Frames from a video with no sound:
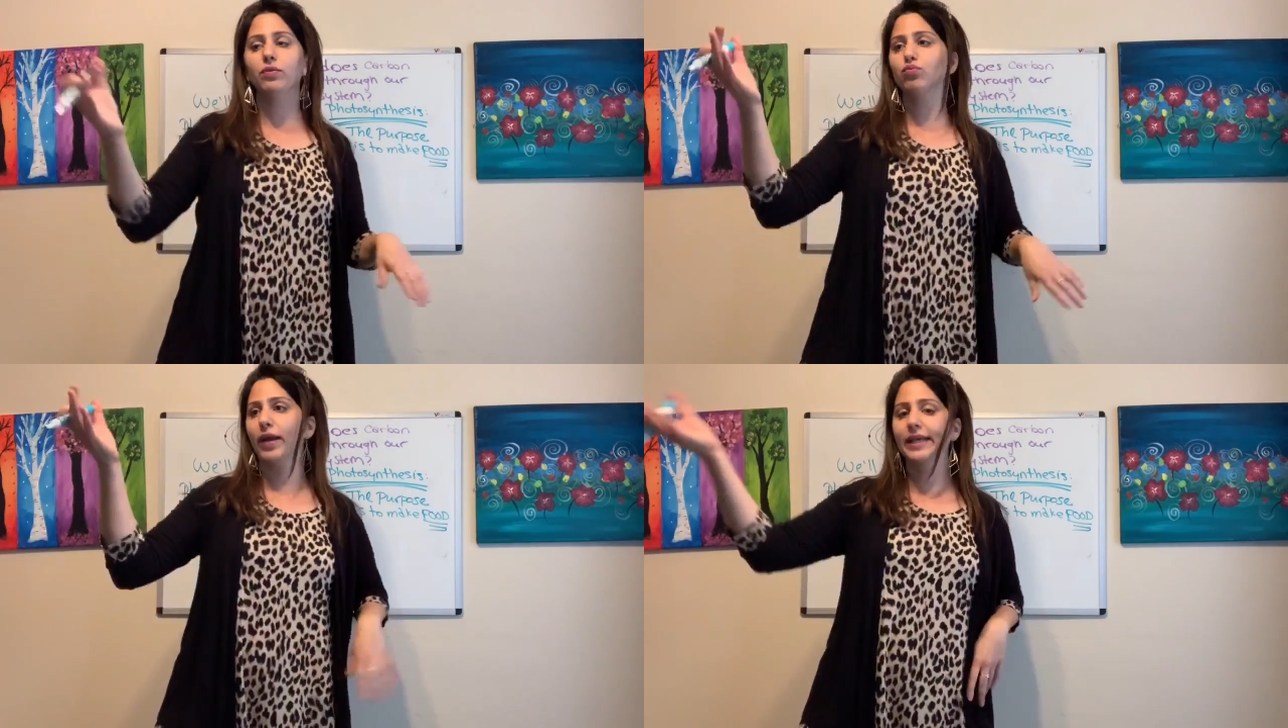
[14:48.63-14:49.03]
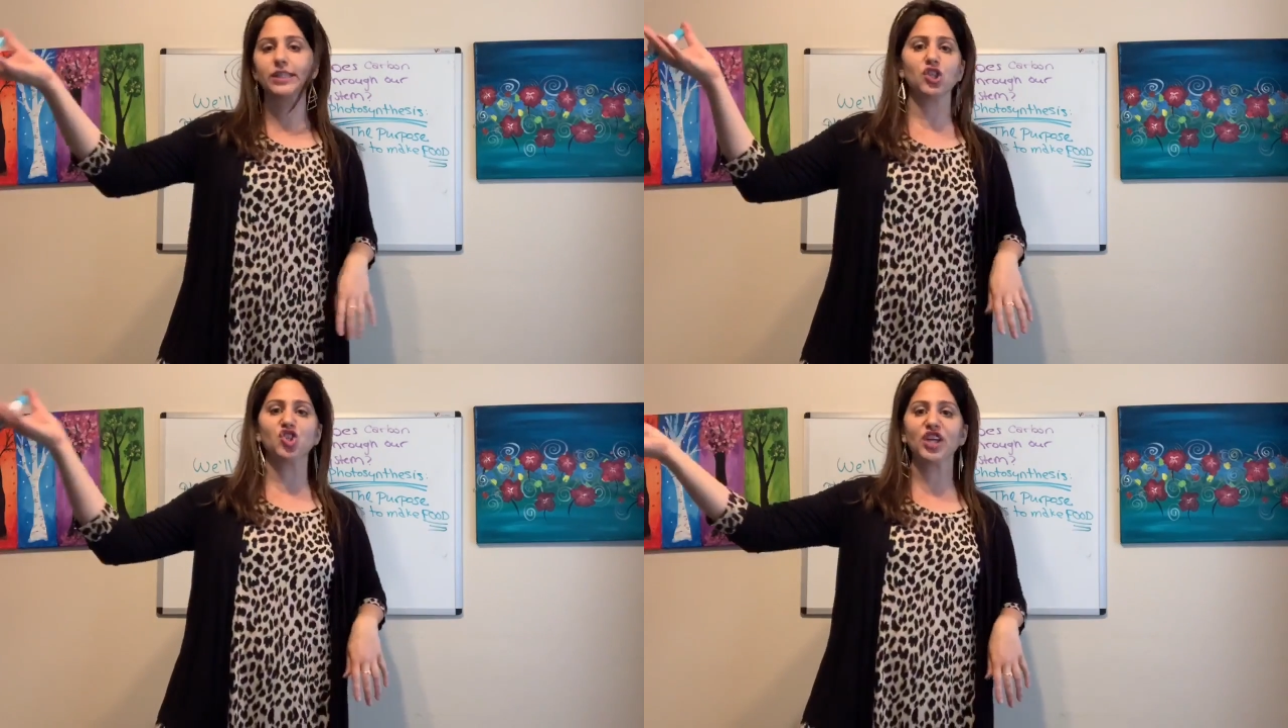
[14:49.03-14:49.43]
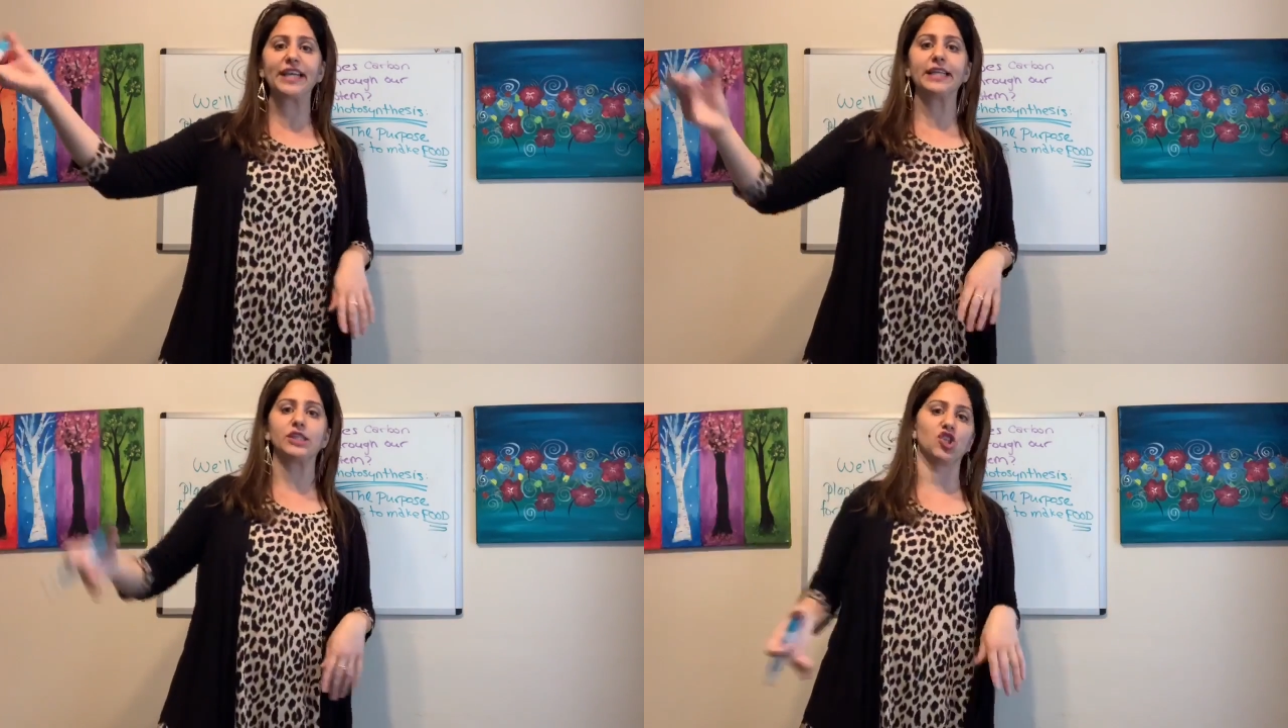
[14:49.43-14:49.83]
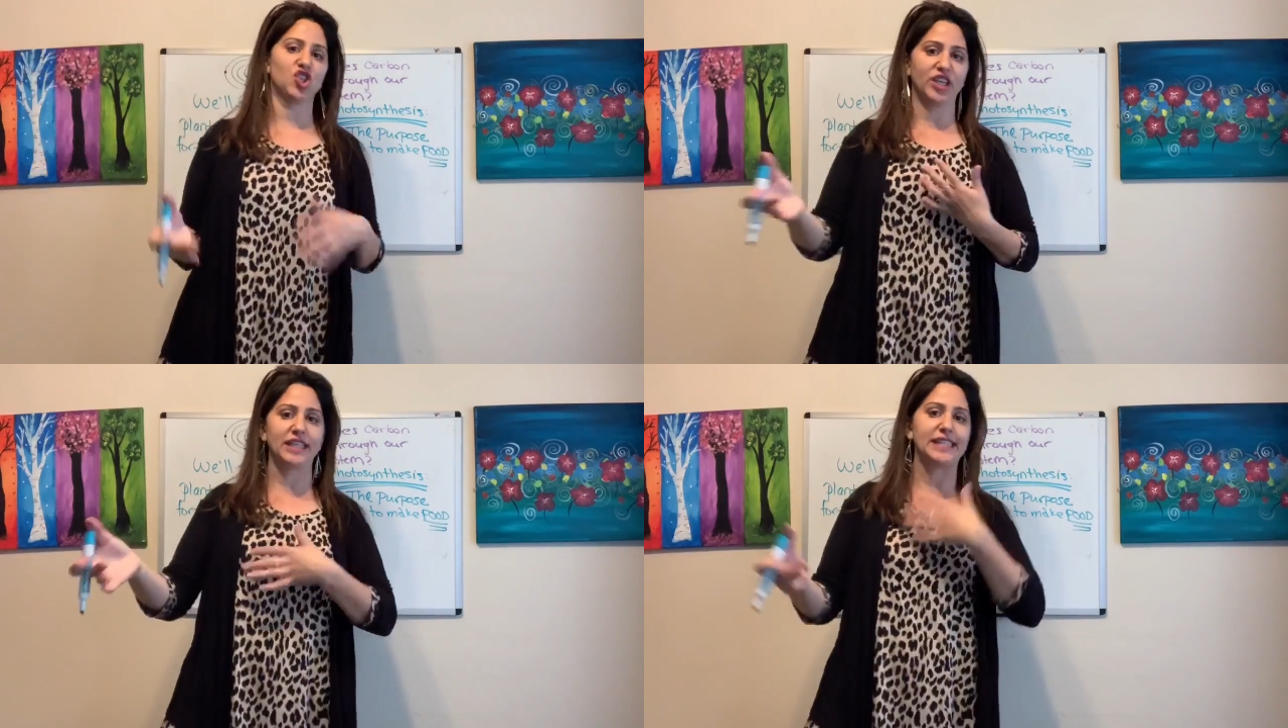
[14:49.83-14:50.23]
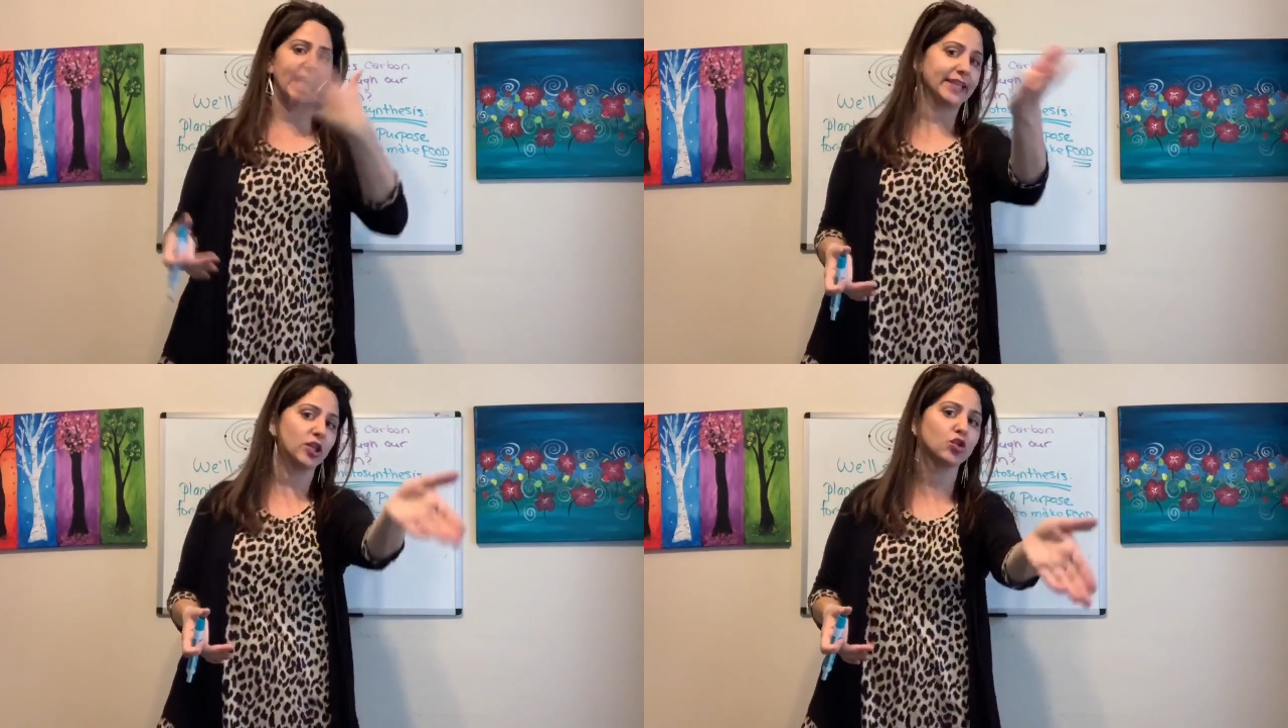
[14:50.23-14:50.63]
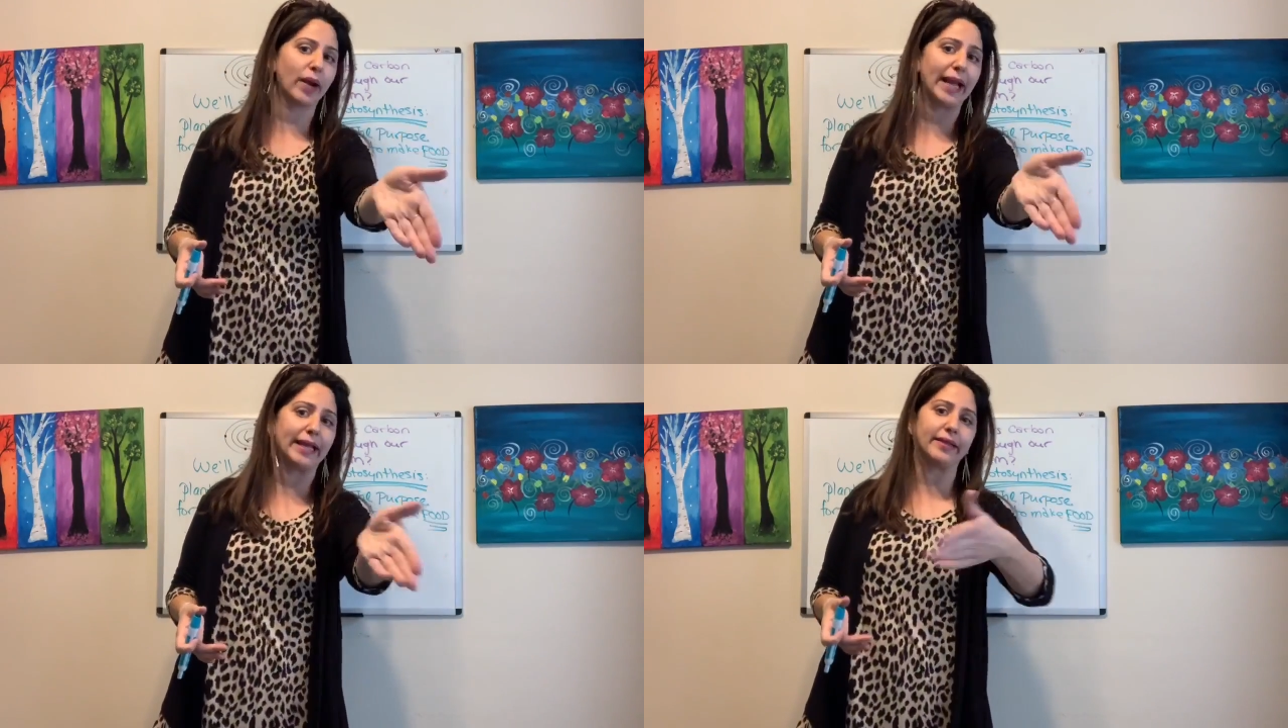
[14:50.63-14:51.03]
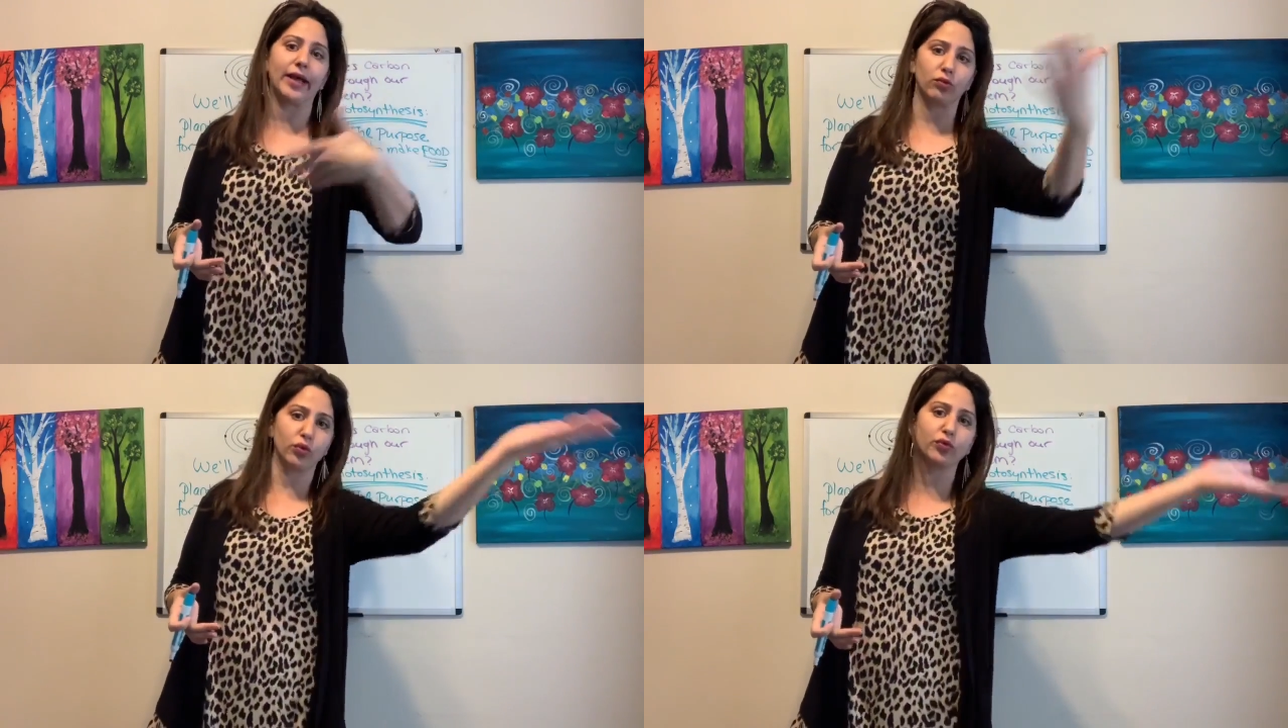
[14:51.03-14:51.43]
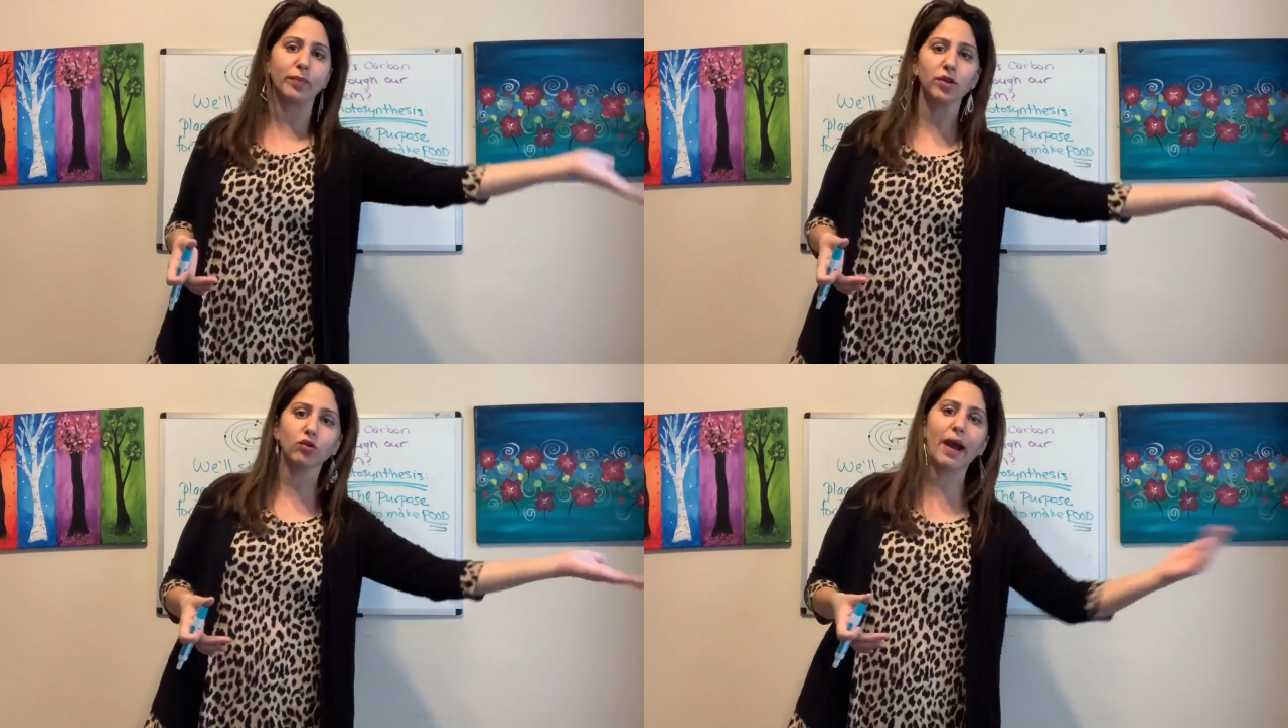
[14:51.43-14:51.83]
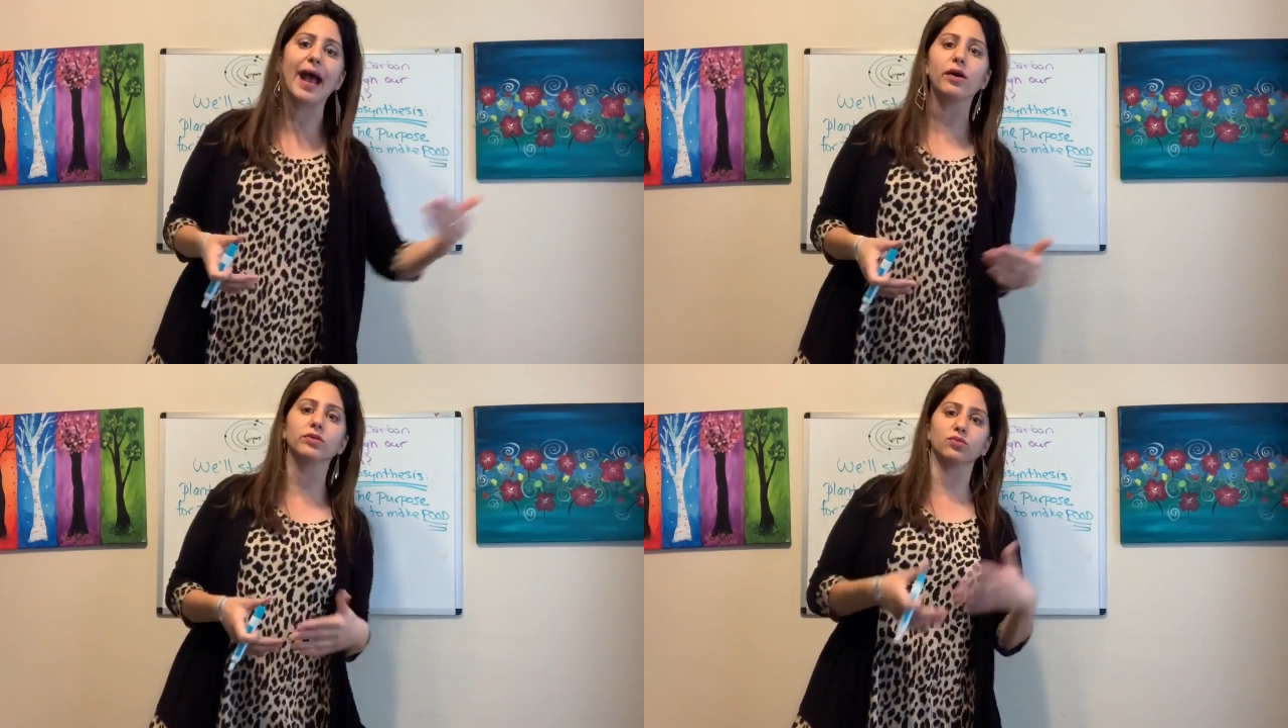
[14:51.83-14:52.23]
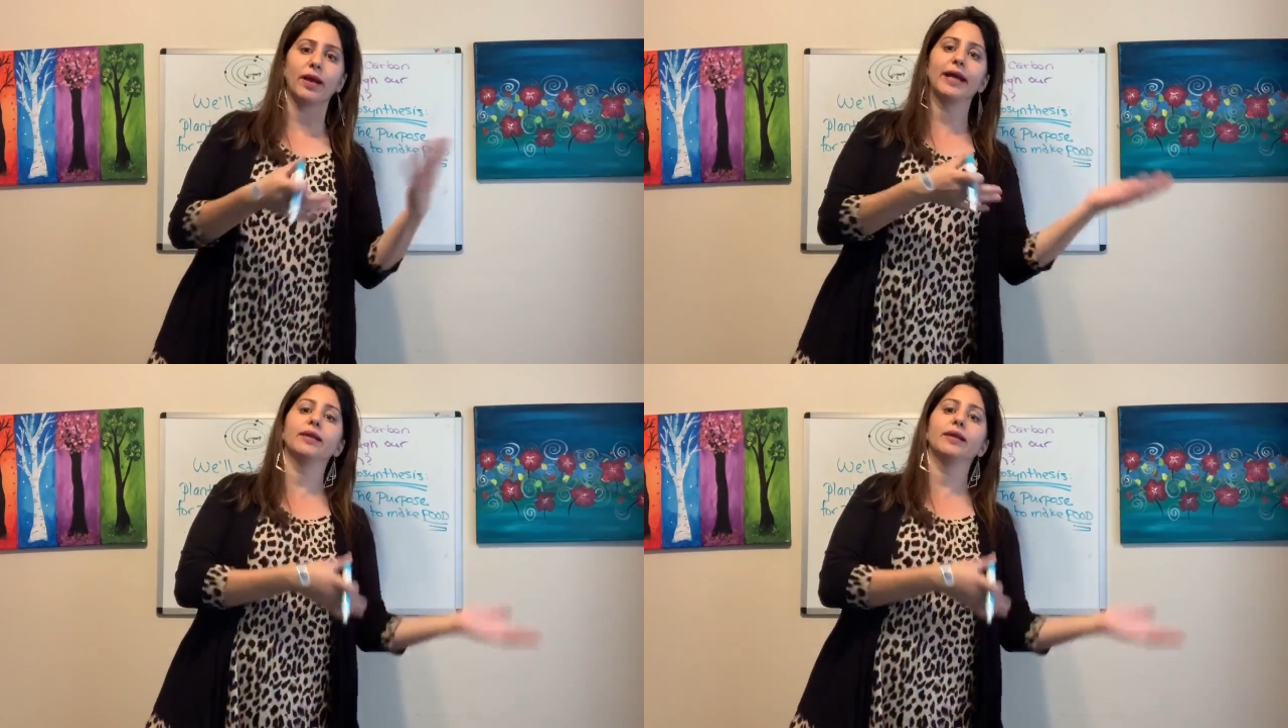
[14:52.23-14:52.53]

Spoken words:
raised the chickens. The chickens ate the grain that grew from the ground, right?